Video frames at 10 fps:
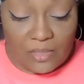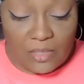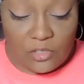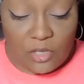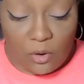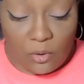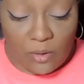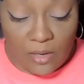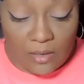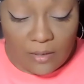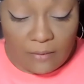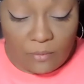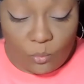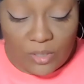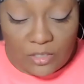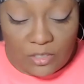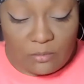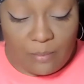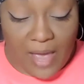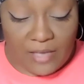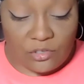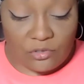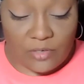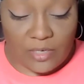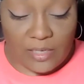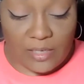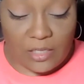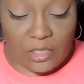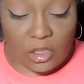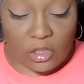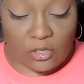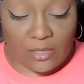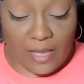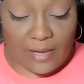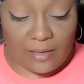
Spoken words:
So what does mastery look like?